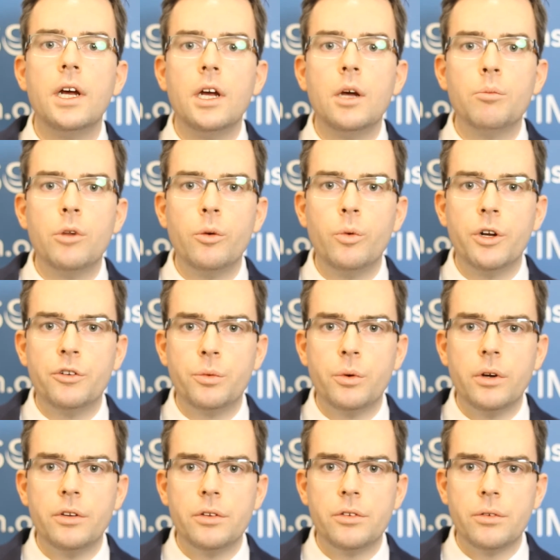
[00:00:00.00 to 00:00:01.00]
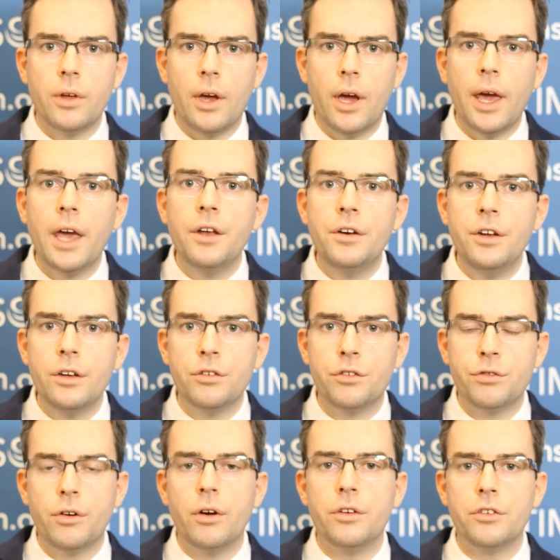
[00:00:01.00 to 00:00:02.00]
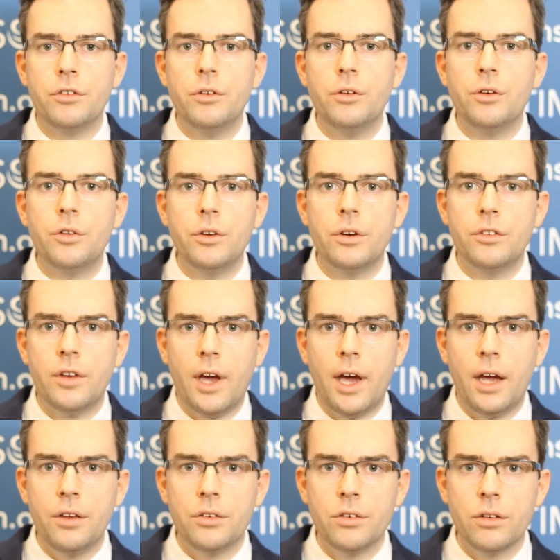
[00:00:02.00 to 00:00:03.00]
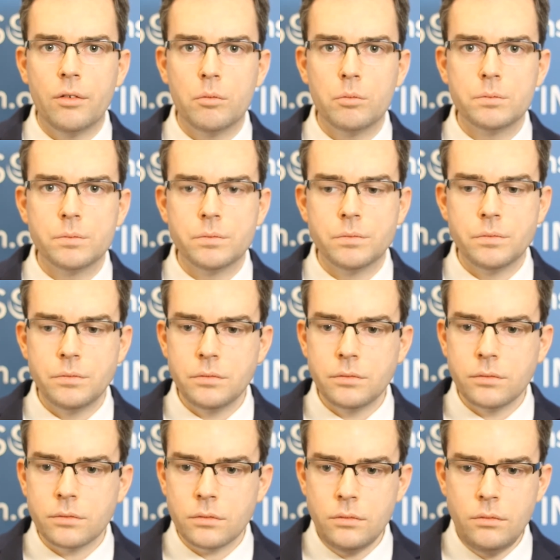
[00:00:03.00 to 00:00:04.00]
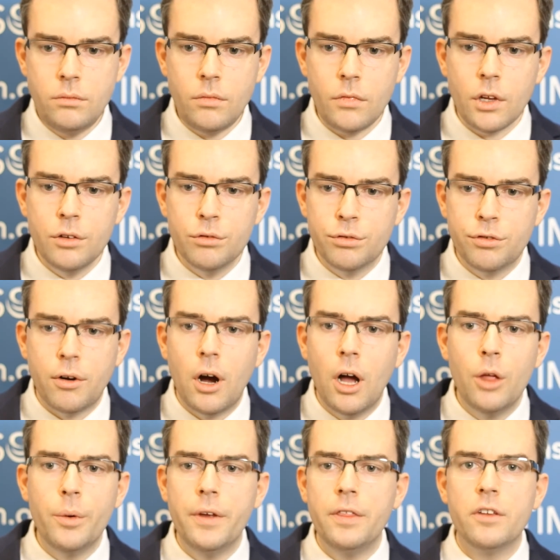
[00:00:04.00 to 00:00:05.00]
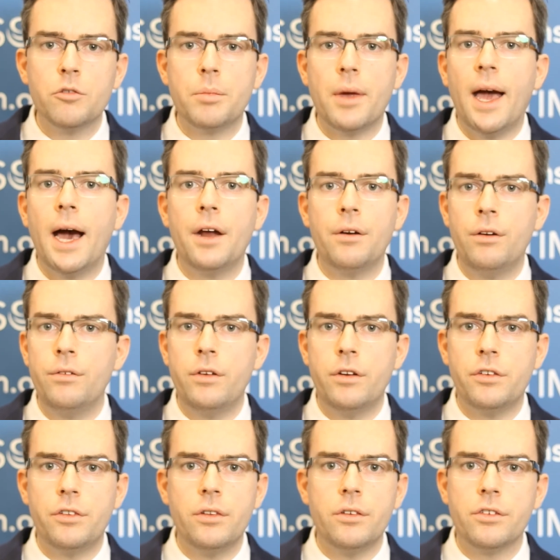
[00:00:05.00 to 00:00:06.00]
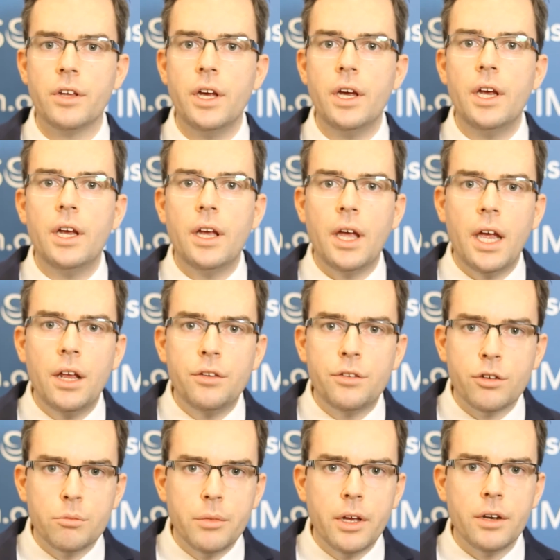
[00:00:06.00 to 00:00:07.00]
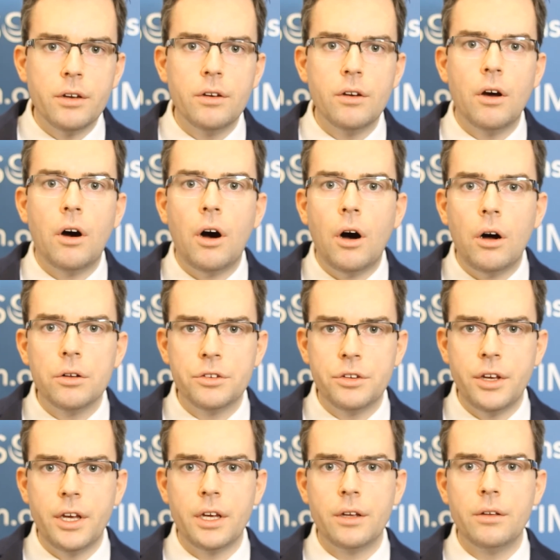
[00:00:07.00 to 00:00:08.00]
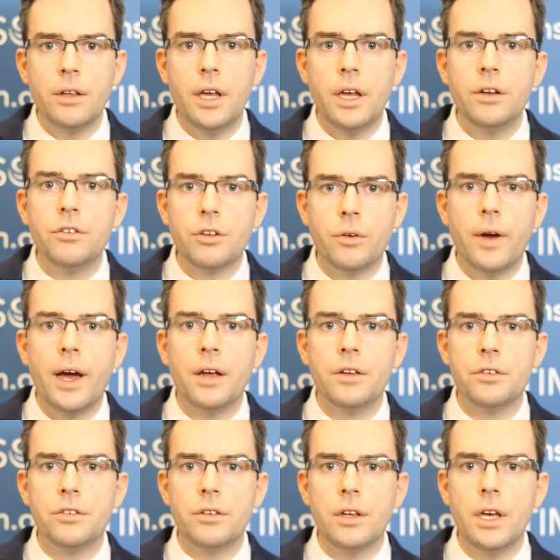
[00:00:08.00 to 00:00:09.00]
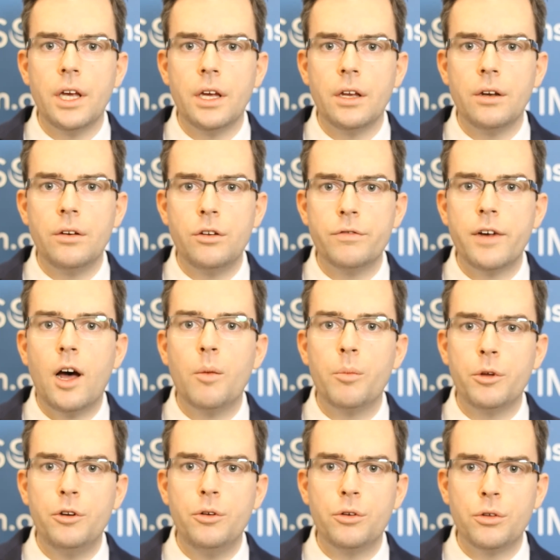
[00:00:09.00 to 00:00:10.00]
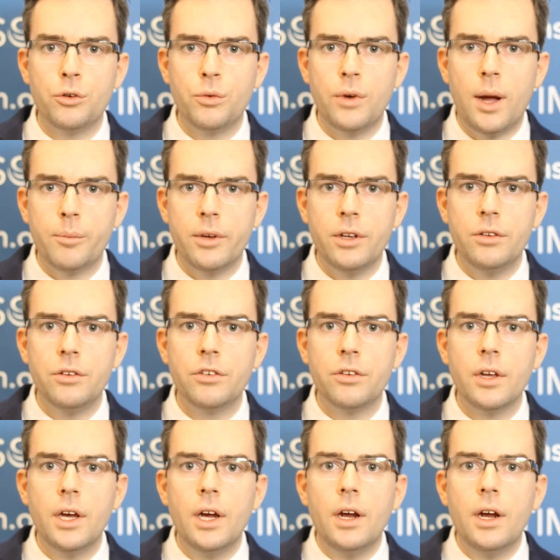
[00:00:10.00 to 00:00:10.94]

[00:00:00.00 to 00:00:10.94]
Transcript: but which was India's first nuclear test. Following this pattern of just this intermittent, halting interest in developing nuclear weapons,